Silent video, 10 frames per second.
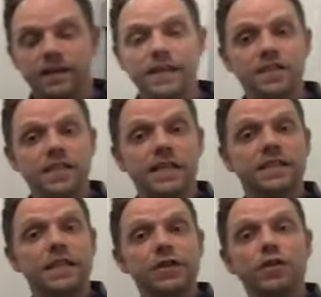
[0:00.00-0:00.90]
They just
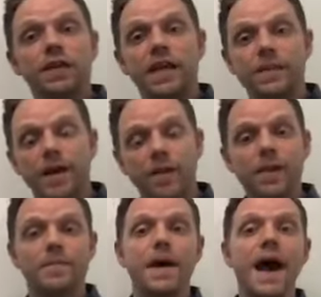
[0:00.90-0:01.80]
continue to keep
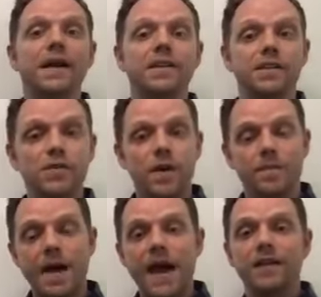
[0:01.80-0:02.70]
coming back to you
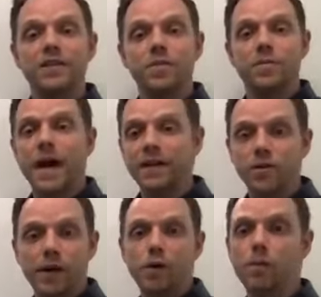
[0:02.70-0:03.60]
and back to you and back
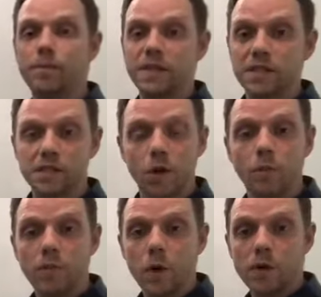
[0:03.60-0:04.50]
to you. I know business
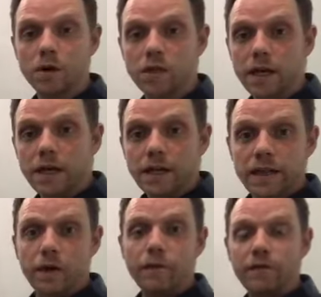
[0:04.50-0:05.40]
loan brokers
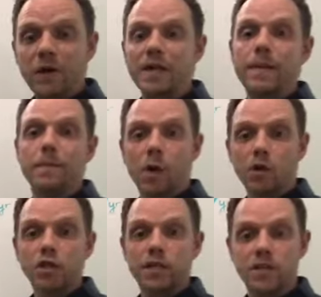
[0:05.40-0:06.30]
that are funding
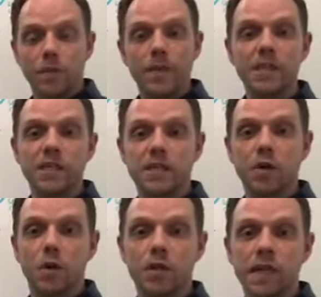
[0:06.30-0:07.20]
merchants or business
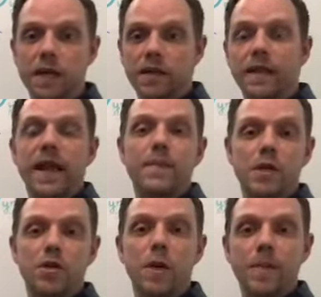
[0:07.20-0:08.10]
owners that they've
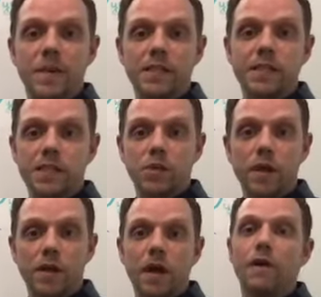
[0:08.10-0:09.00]
been doing business
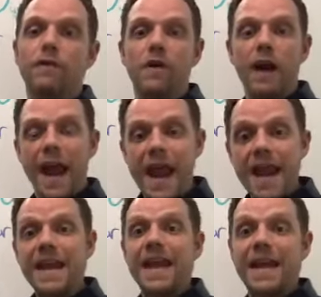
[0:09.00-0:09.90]
with for
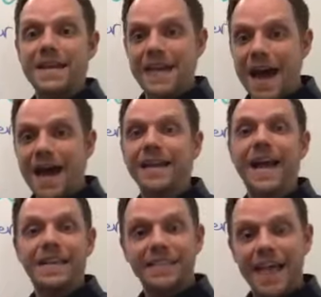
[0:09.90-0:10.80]
8 and 9
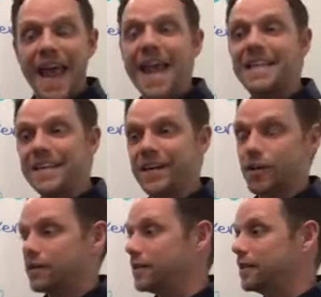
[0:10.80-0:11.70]
and 10
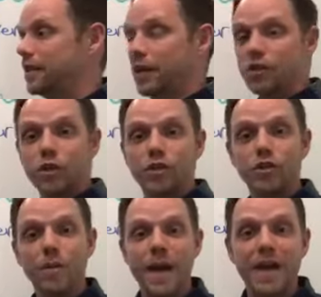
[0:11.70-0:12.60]
years. So could
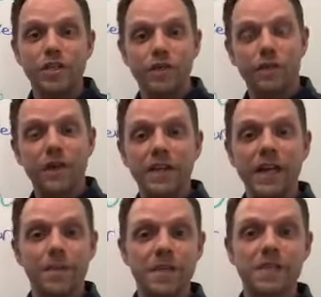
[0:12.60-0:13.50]
you imagine
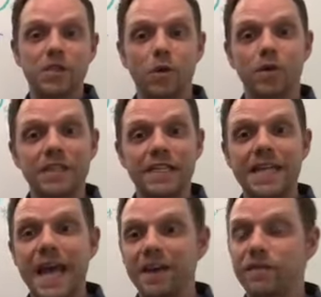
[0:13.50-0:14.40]
funding a business owner
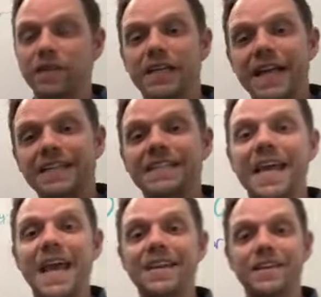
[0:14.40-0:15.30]
today and for the next
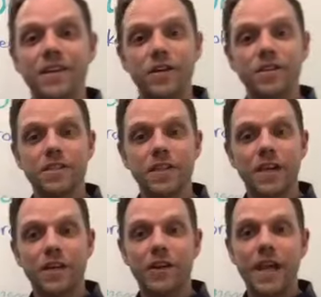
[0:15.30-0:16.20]
10 years,
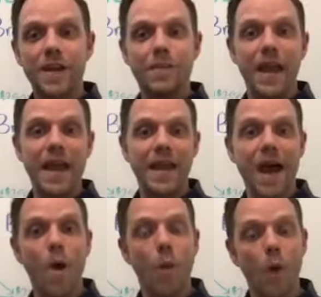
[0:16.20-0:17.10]
you're getting paid
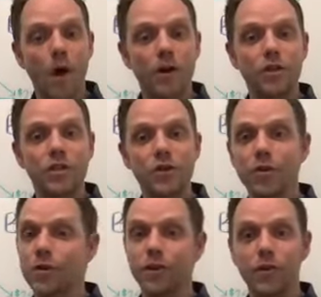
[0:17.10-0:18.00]
out 1 or
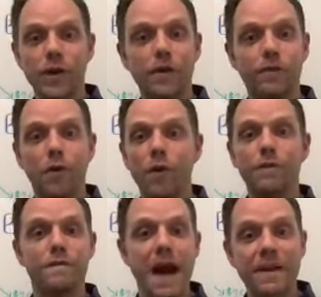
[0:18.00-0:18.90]
2 or 3 or 4
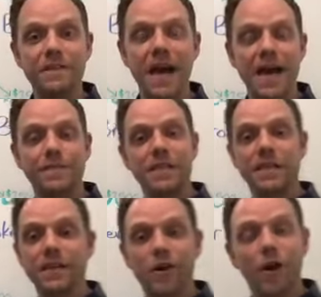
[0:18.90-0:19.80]
or 5 times a
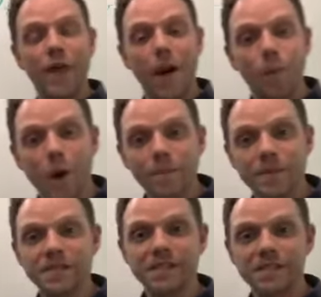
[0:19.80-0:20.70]
year on that one
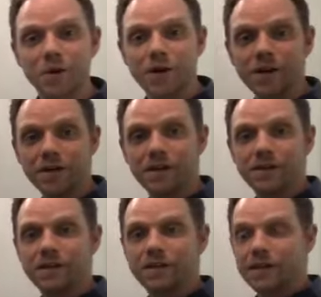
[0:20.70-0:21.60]
business owner?
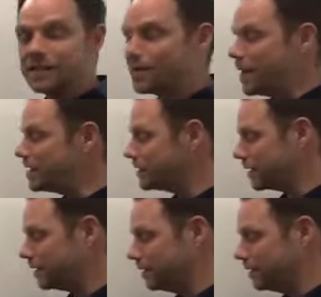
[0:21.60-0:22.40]
That's amazing.